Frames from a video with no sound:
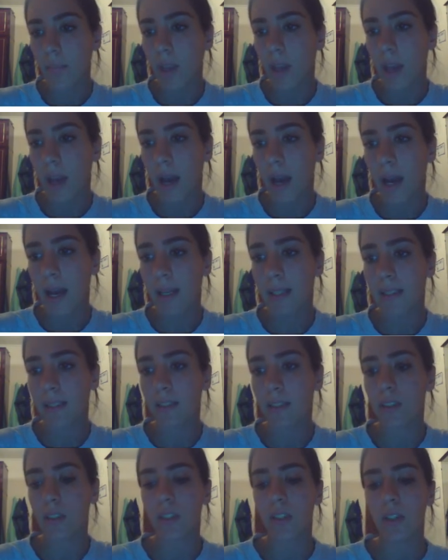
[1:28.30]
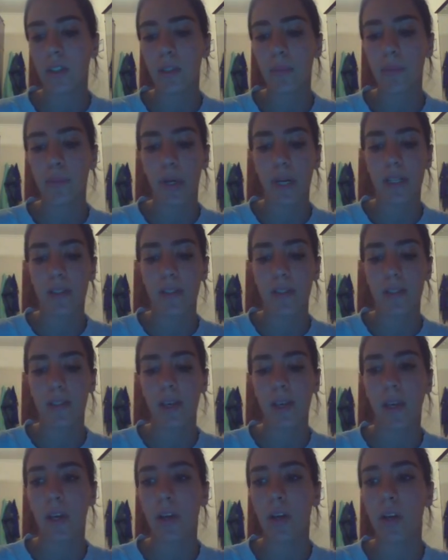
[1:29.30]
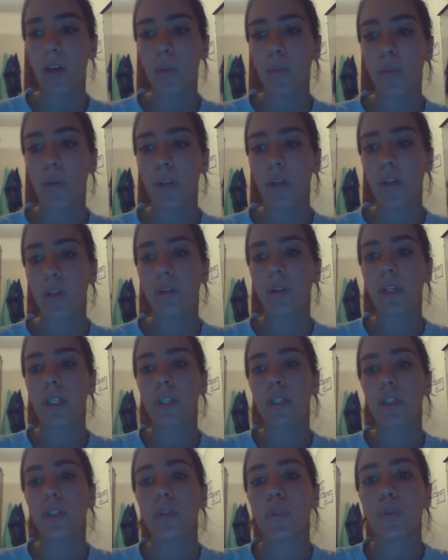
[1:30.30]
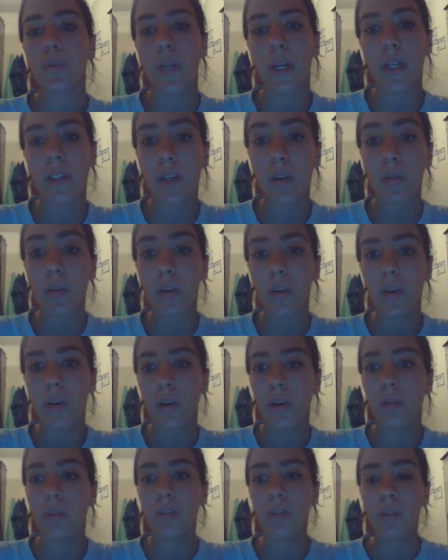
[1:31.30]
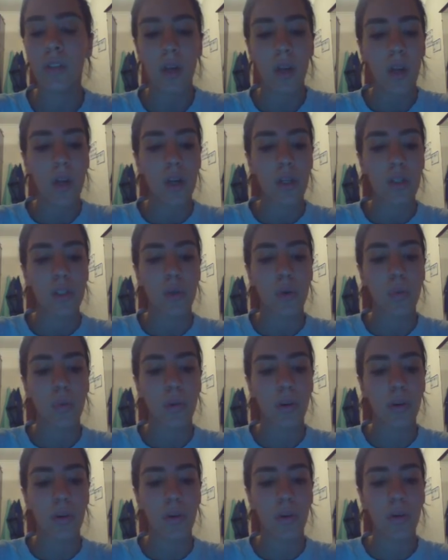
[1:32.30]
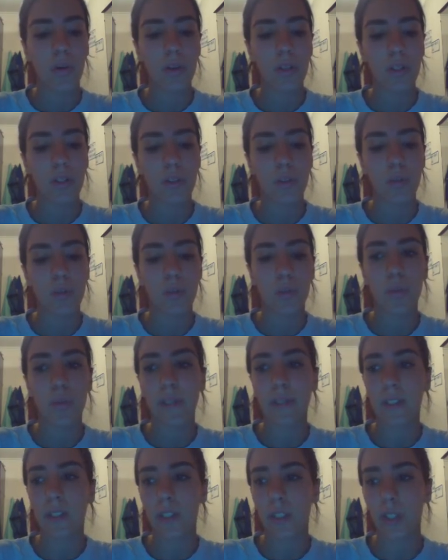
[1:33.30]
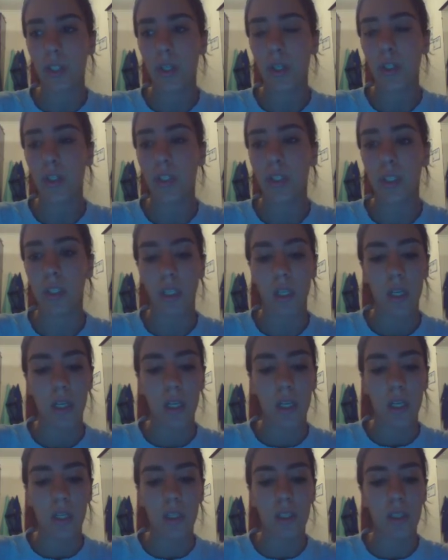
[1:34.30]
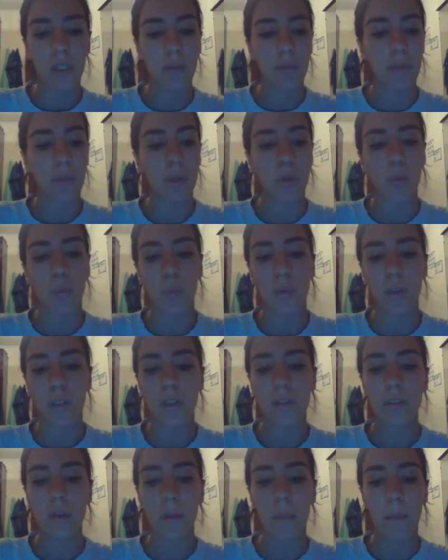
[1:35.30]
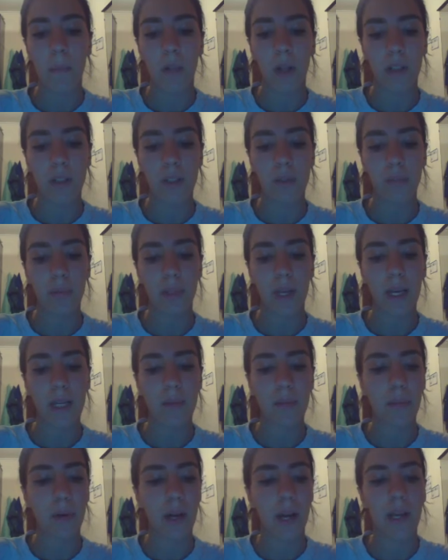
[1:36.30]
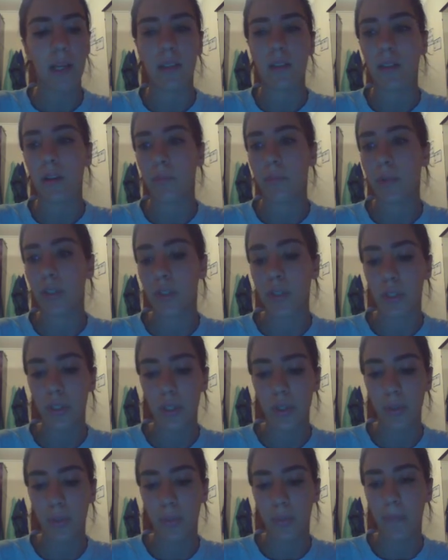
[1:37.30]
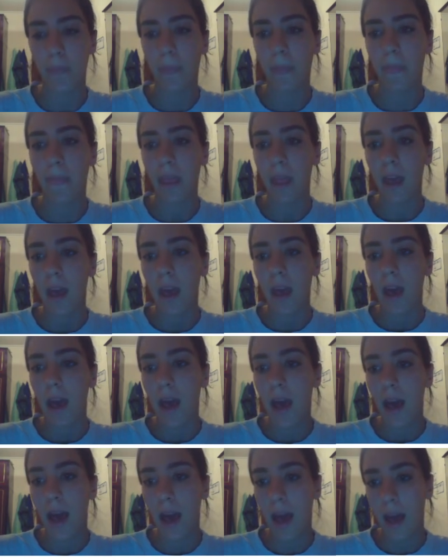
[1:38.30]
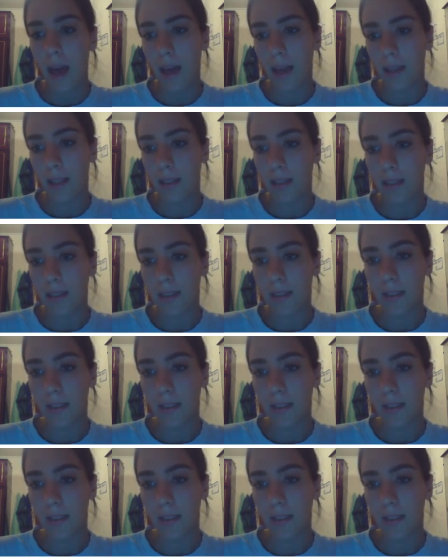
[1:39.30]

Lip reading: and in the curly braces here we're going to write our code. So we're going to return number one multiplied by number two, and